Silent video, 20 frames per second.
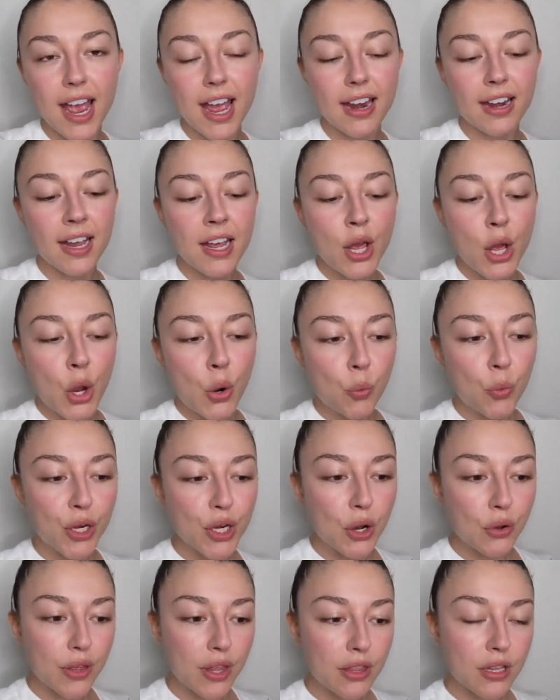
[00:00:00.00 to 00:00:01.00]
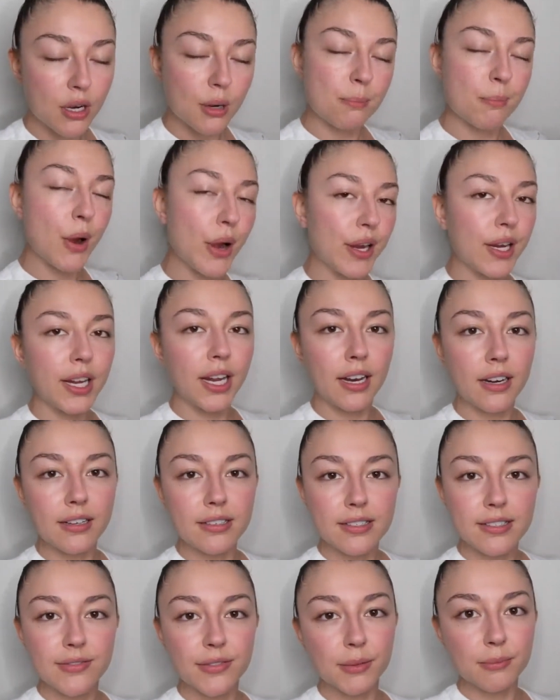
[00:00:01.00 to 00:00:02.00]
and we know that their market
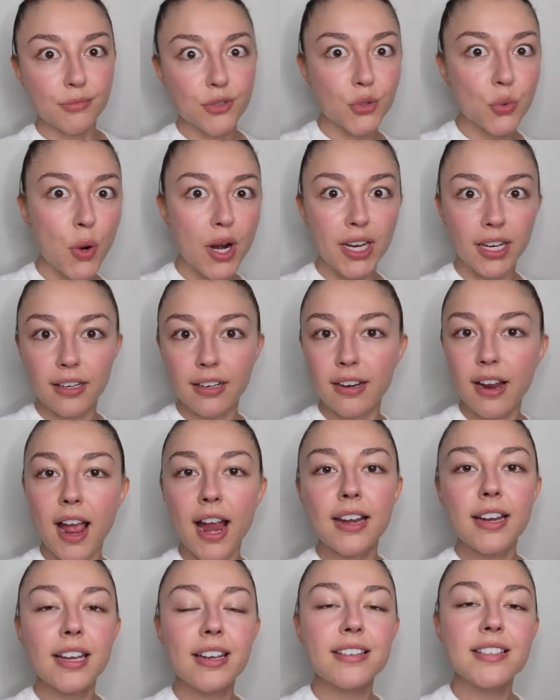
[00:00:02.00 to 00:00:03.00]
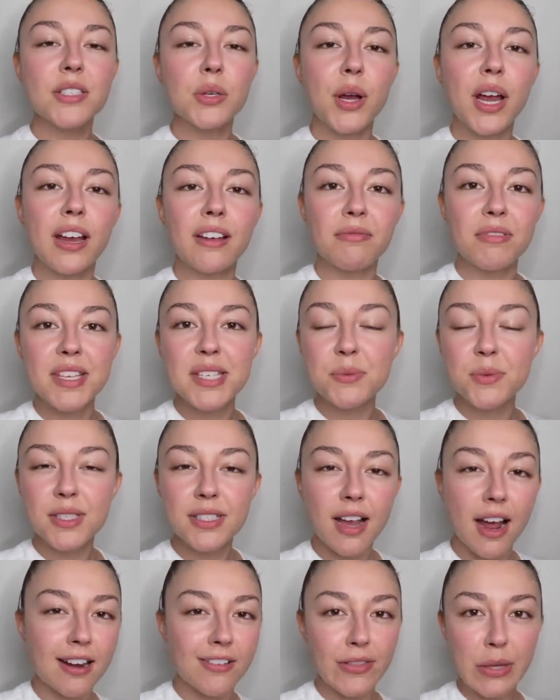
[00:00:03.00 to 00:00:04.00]
is from 20 to 90, so this
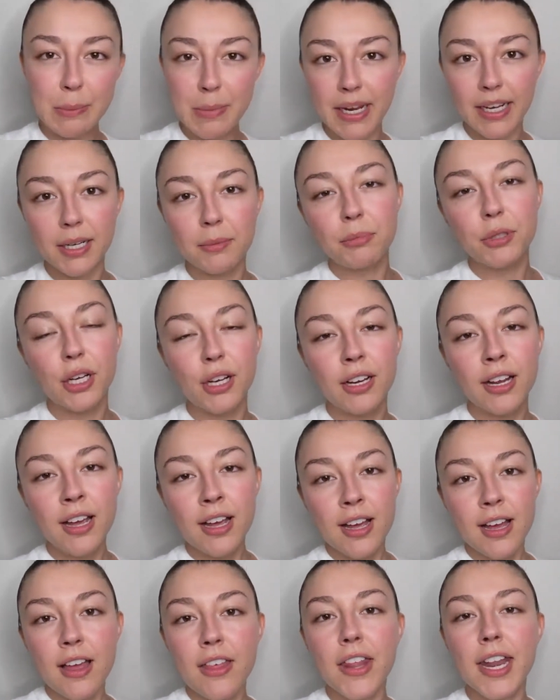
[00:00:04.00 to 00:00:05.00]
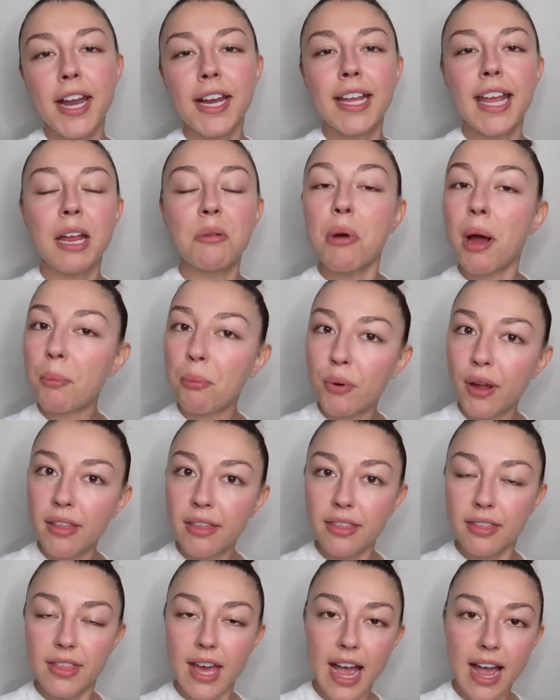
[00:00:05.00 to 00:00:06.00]
was kind of the makeup look that I came up
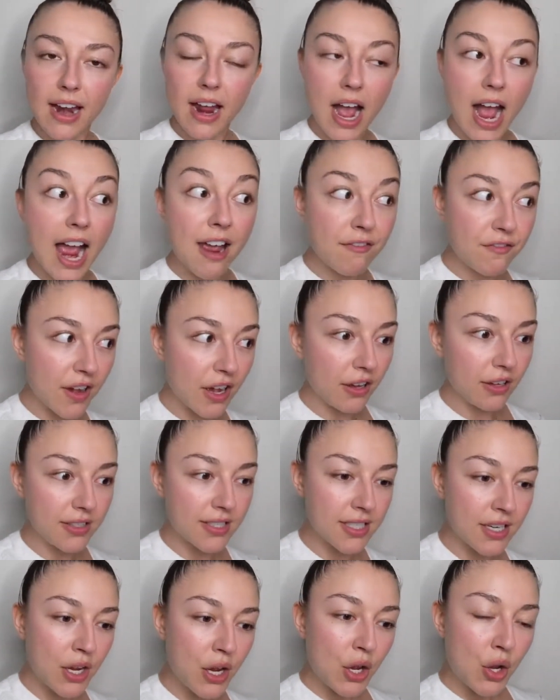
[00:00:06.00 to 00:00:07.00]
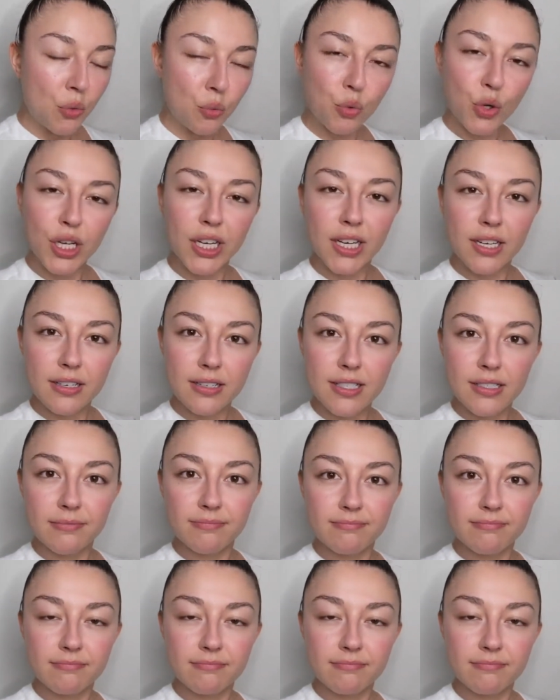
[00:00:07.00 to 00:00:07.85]
with that I felt would